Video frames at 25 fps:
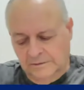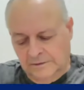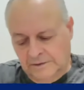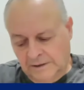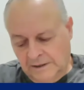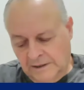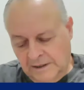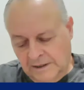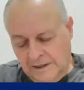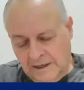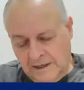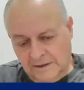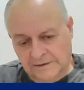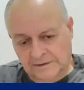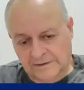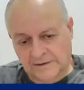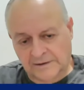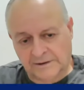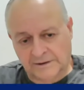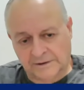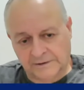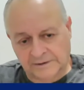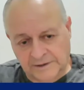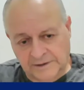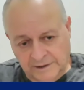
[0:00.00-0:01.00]
The, la, the,
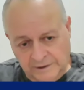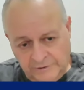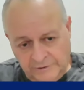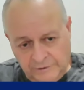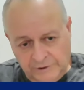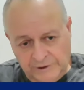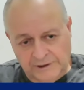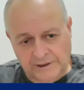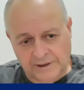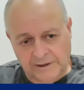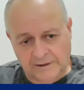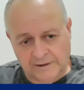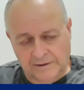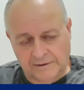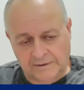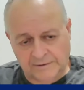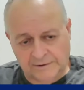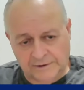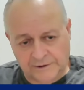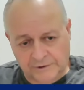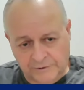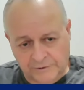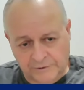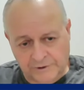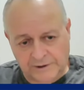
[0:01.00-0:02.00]
the, real,
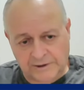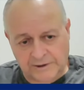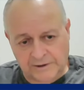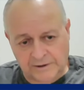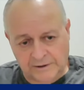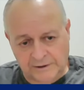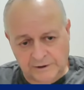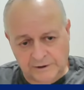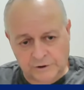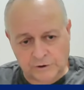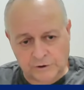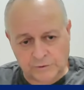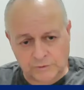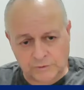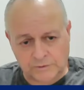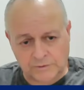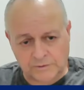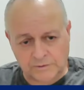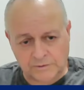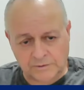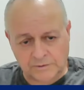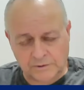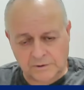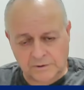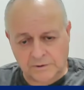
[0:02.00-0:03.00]
the real issue
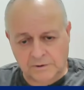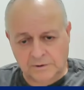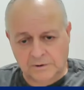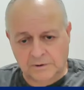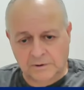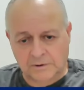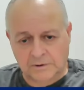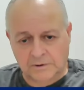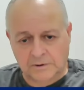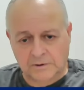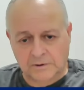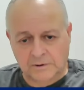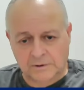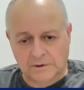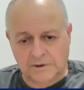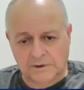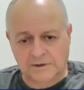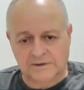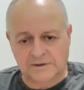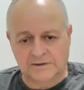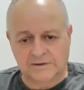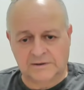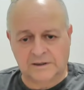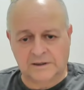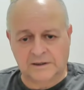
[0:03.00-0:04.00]

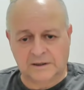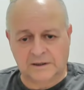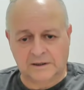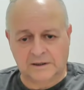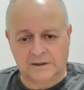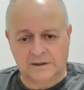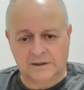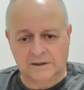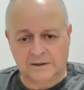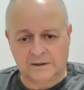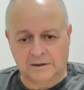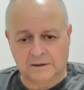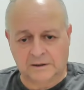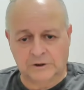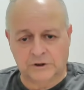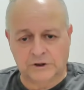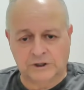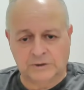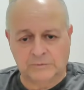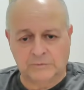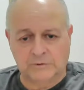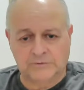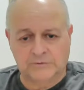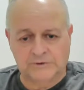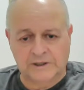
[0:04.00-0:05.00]
is the
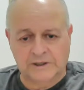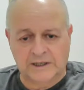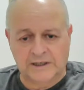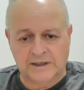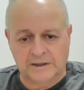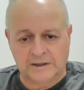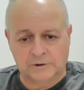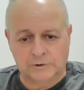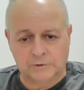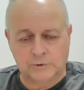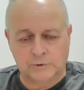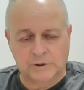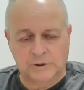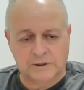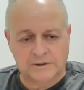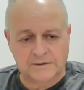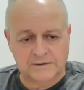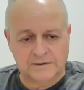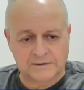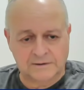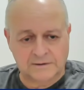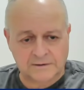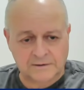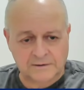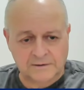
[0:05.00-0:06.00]
regime of the
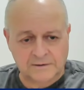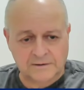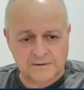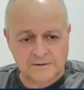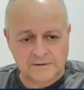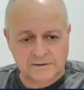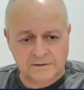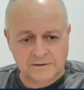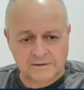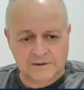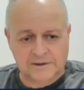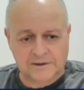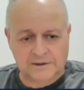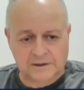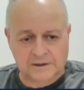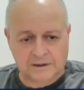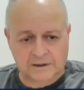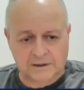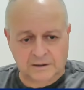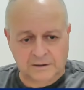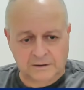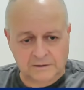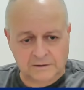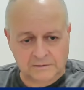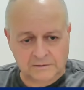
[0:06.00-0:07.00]
Ayatollahs in
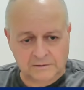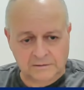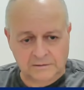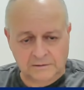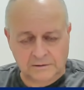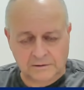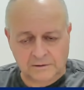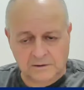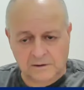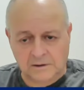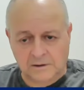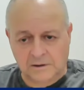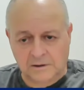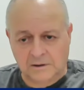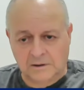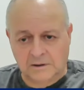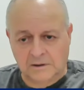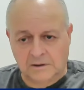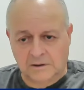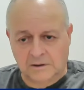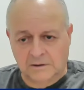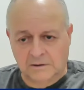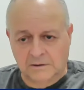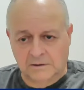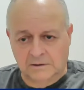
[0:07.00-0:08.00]
Iran.
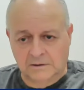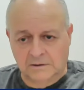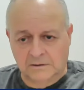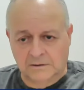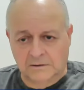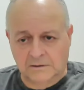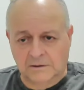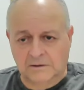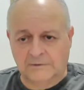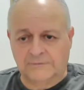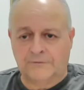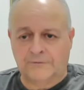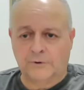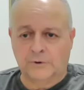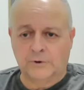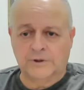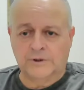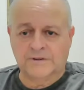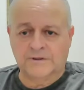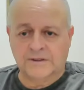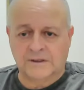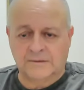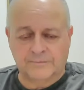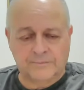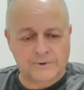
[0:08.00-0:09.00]
If, for
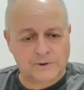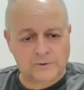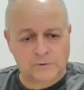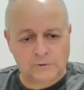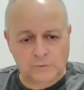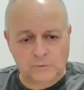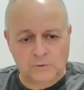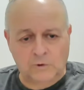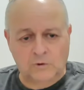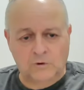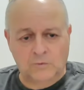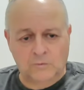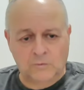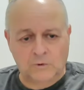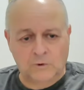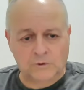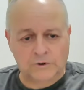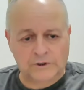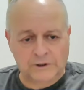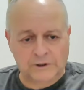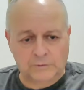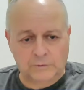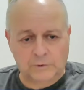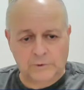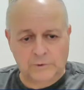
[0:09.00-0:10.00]
example, tomorrow
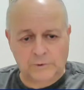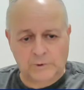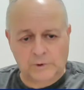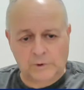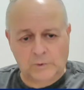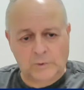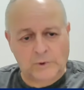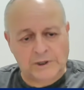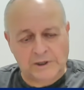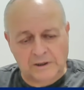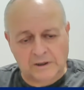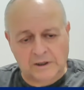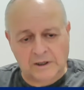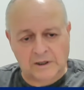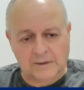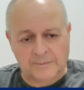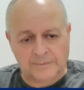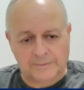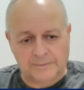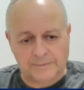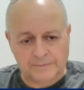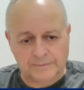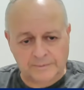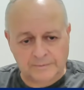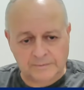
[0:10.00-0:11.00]
morning we will wake up
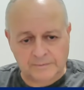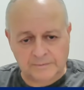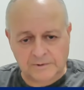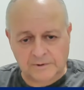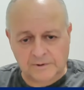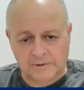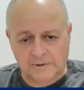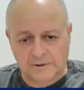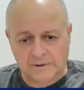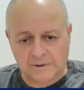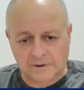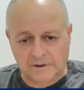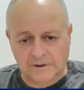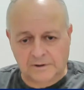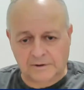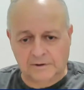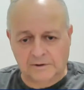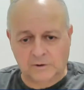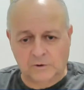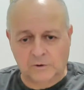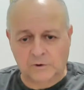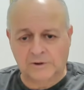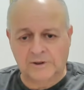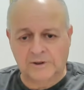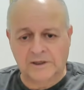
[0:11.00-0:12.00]
and
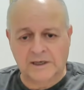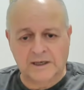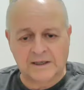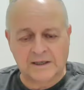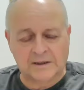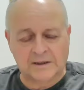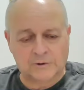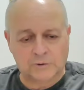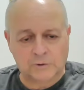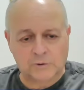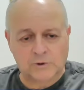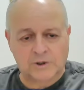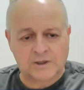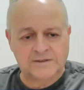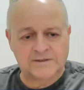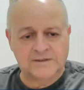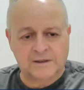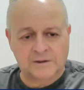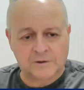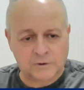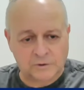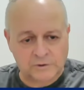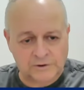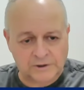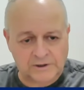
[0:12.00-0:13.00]
all the Ayatollahs
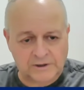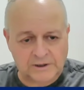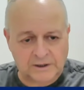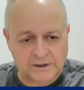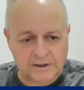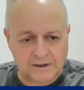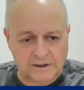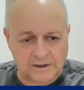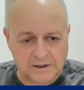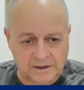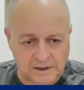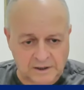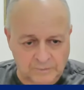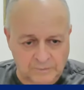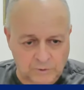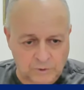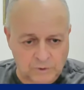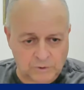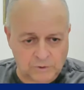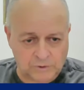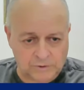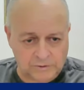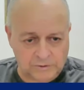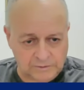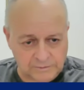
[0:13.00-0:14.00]
are not in Iran
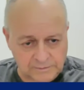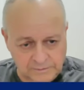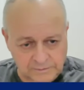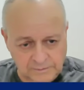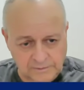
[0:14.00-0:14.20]
anymore,